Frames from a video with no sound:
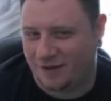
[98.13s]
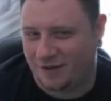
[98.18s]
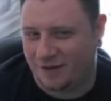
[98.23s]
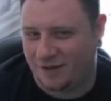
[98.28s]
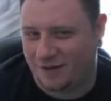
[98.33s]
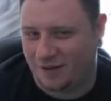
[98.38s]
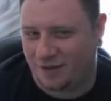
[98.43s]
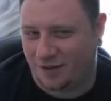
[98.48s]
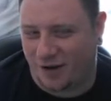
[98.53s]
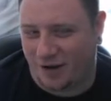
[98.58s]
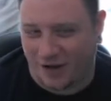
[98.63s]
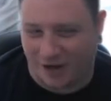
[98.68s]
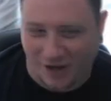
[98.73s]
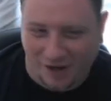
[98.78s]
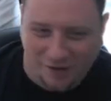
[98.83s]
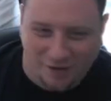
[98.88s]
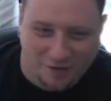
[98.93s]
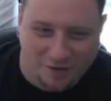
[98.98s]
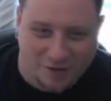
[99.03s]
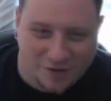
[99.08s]
try and
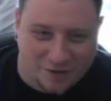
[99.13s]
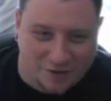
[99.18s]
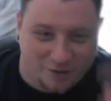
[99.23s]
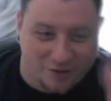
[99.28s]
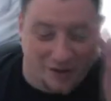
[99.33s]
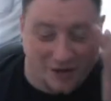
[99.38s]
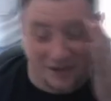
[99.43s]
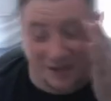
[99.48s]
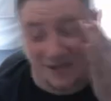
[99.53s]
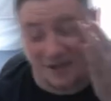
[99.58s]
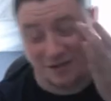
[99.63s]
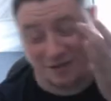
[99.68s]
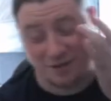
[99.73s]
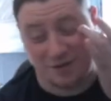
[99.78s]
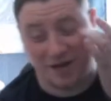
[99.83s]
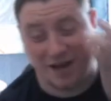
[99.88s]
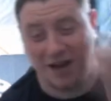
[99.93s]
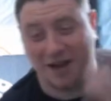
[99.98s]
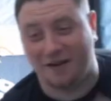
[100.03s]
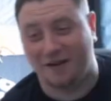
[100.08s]
get through it as quickly as we
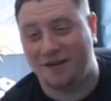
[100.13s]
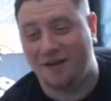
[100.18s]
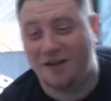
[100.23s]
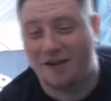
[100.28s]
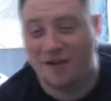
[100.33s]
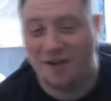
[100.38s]
can.